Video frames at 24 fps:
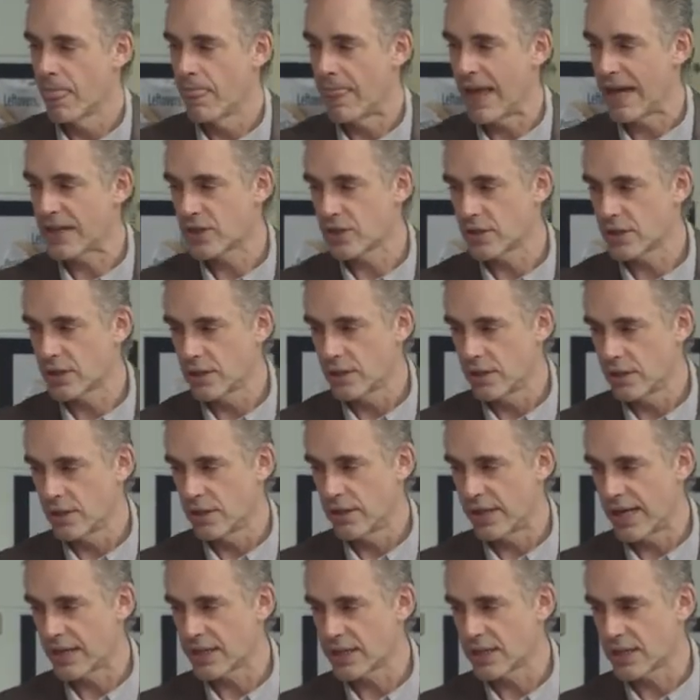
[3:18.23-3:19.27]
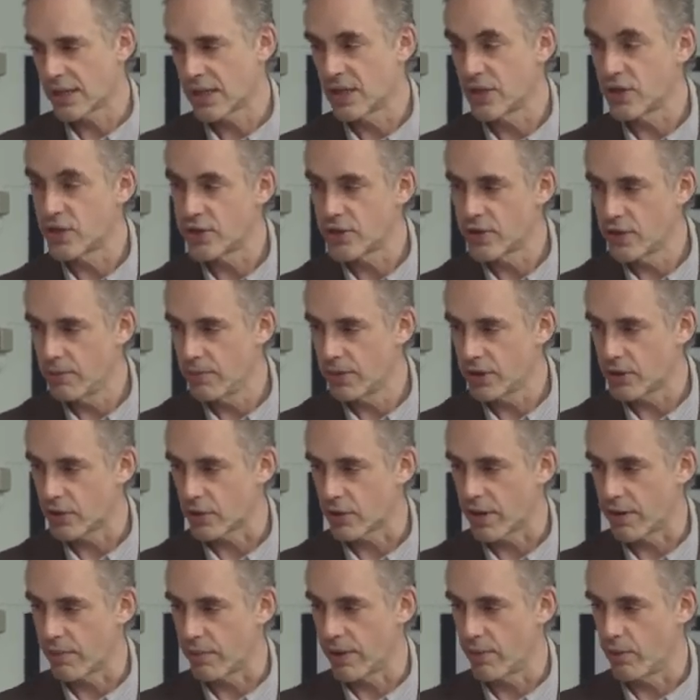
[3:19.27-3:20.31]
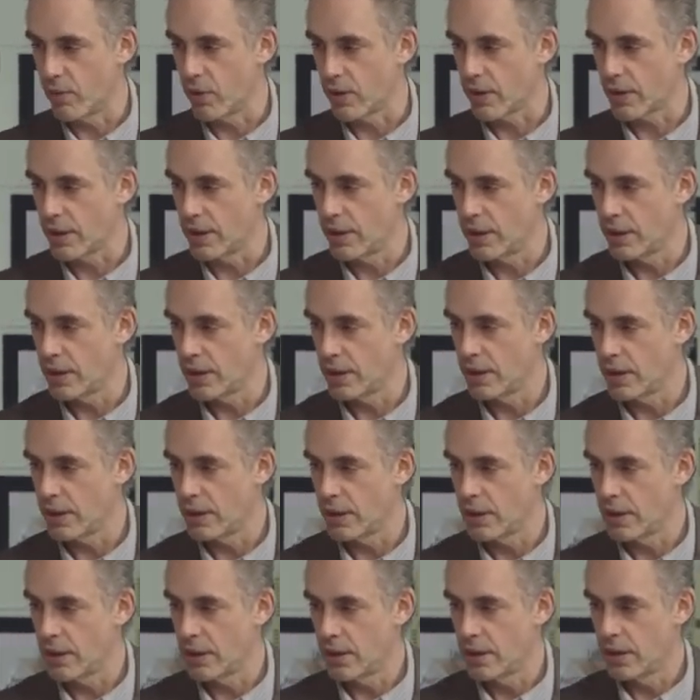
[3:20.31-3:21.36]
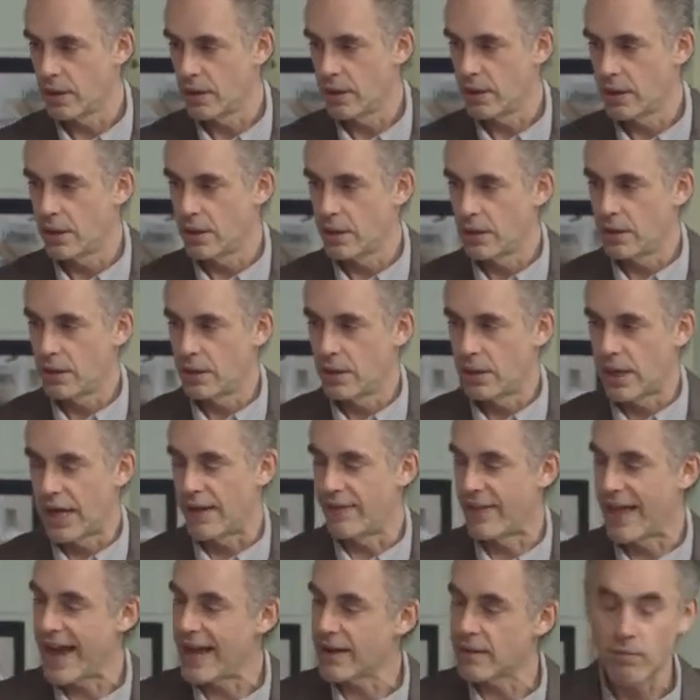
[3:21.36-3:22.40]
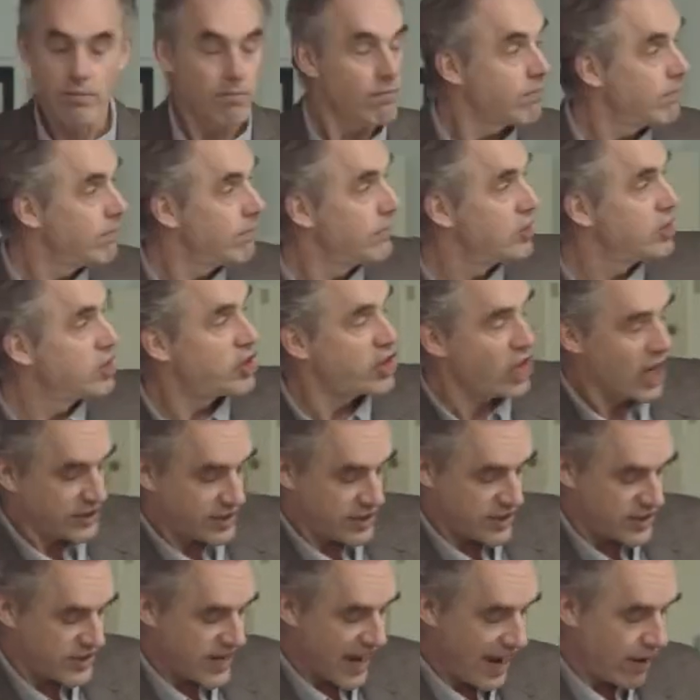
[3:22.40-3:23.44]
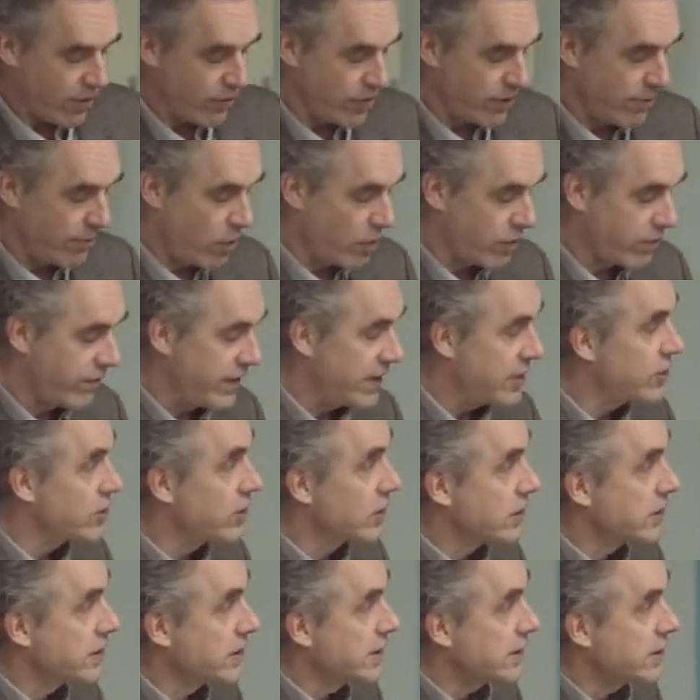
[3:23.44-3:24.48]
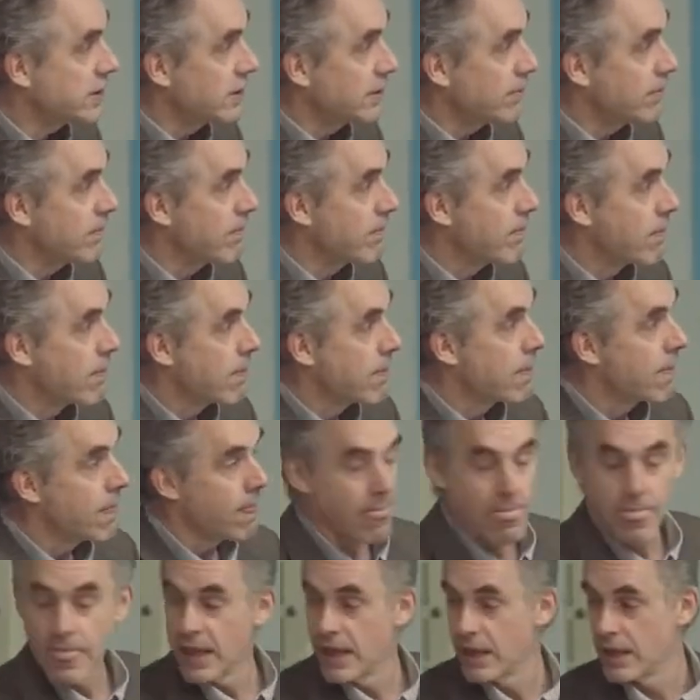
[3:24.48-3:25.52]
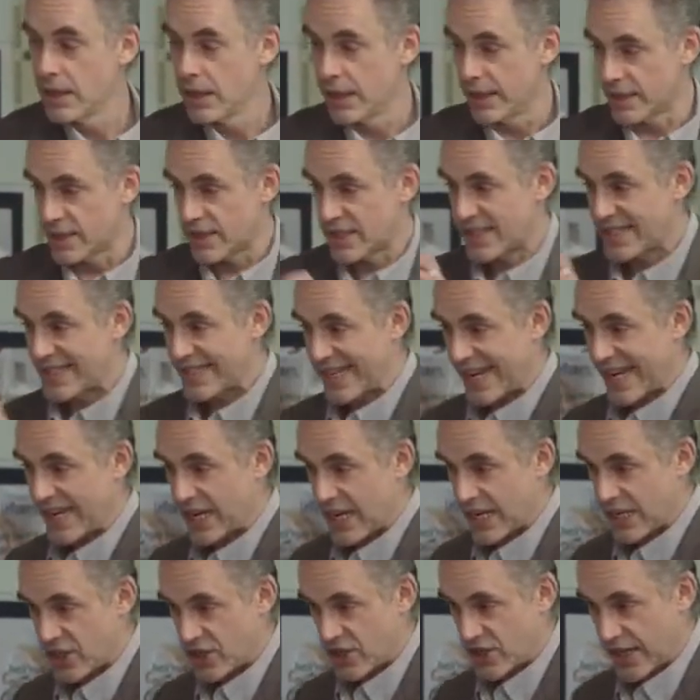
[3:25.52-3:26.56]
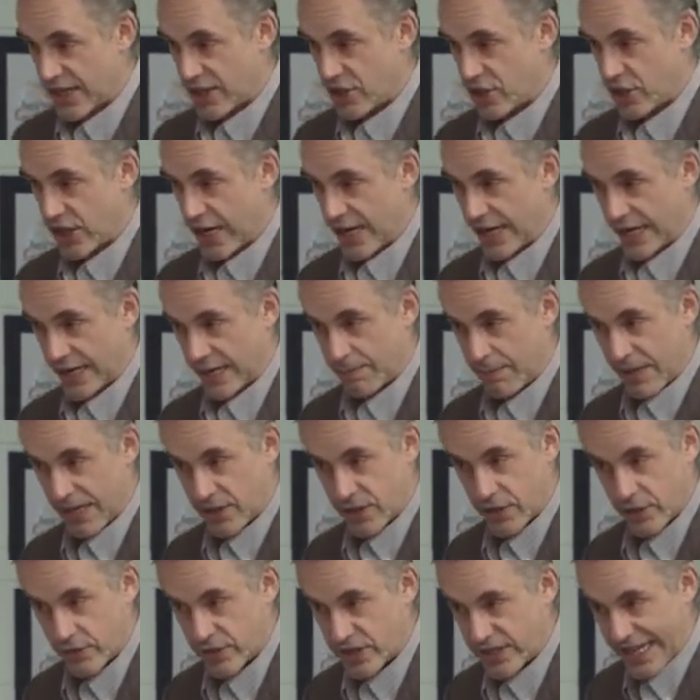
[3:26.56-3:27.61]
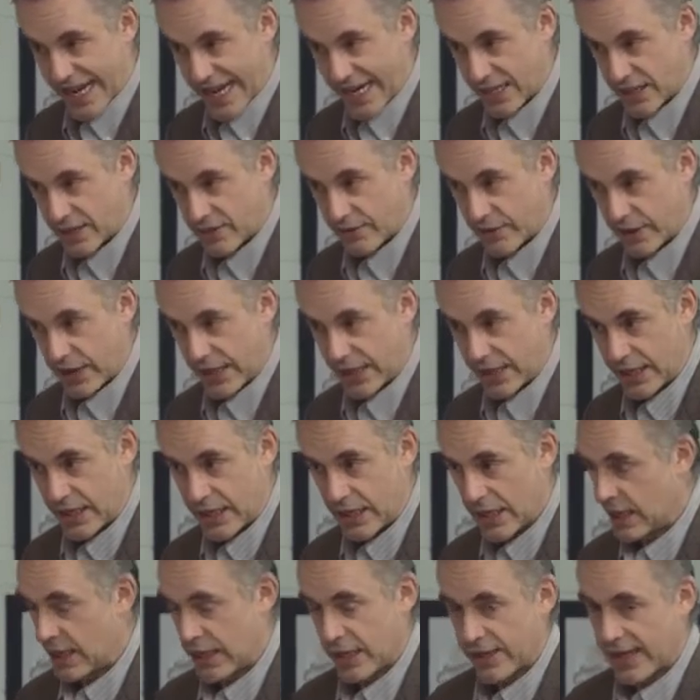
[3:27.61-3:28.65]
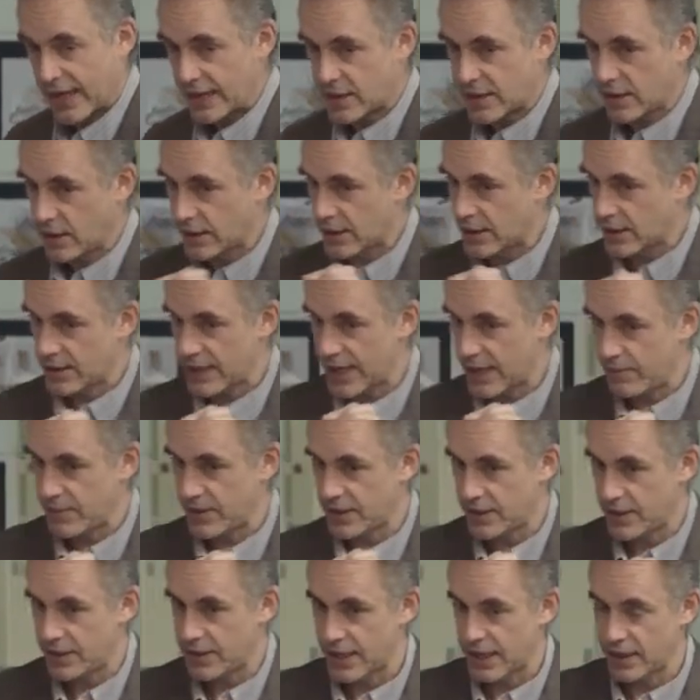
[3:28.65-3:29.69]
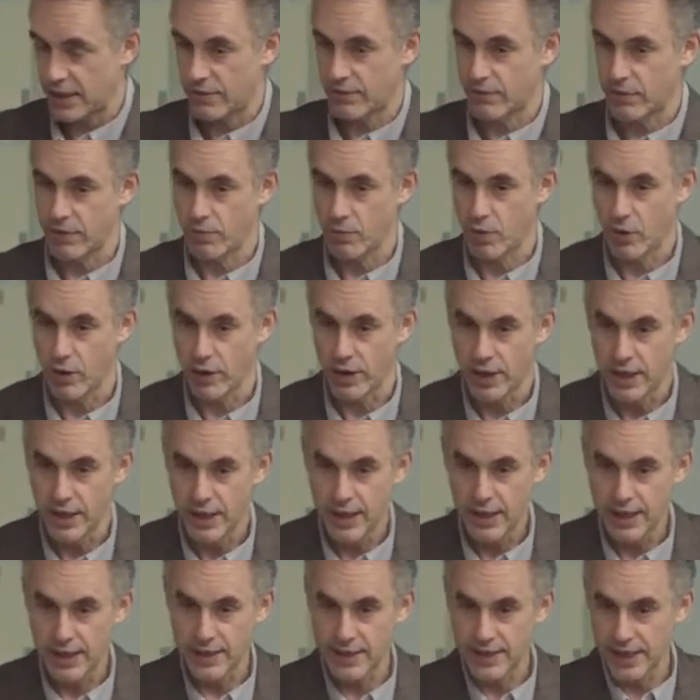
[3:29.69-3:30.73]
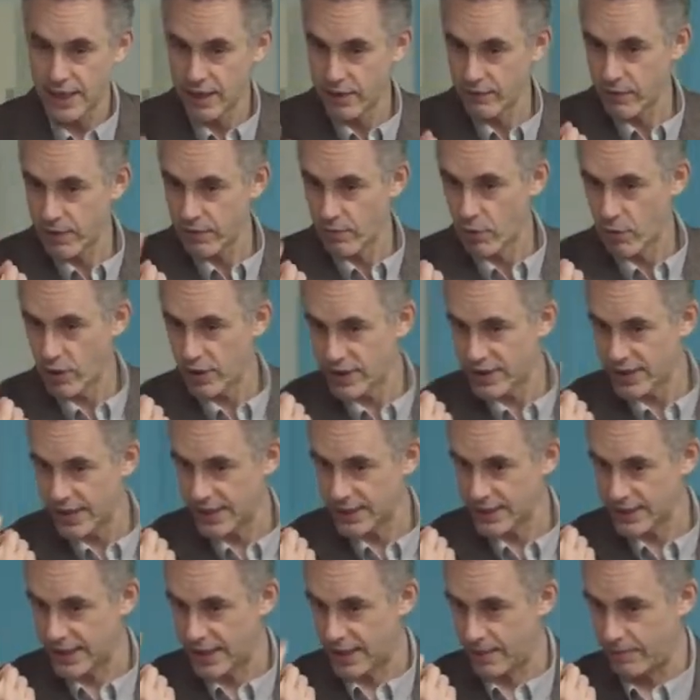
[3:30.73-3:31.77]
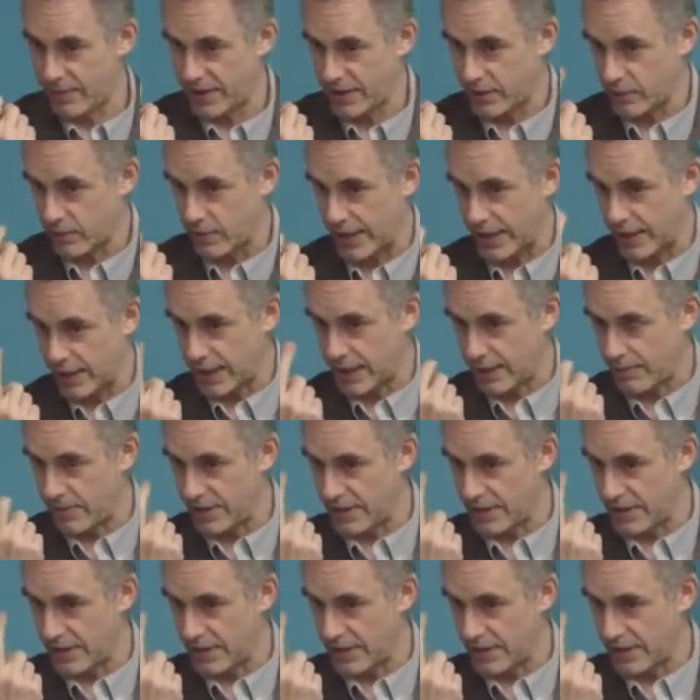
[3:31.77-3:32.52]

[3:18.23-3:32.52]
that's consumatory reward. And that shuts down the motivational system. It's satiating, it makes you satisfied. That's not the same as incentive reward. Incentive reward says, come this way,